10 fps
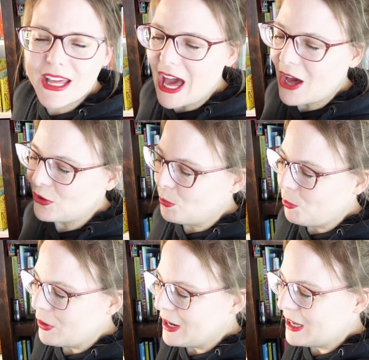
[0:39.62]
how you'll
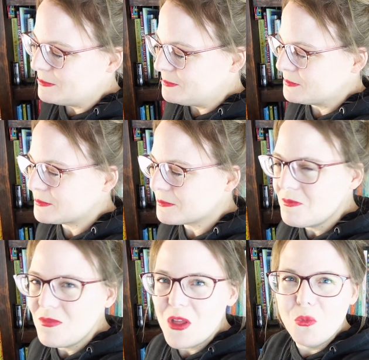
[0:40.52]
put in
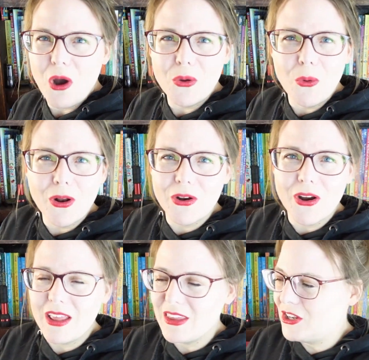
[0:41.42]
one order
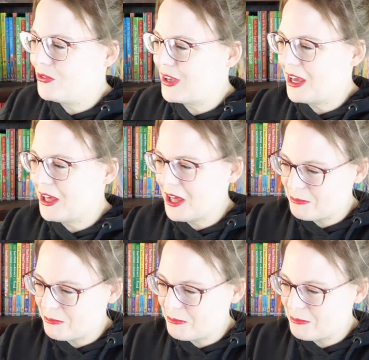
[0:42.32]
and then you get a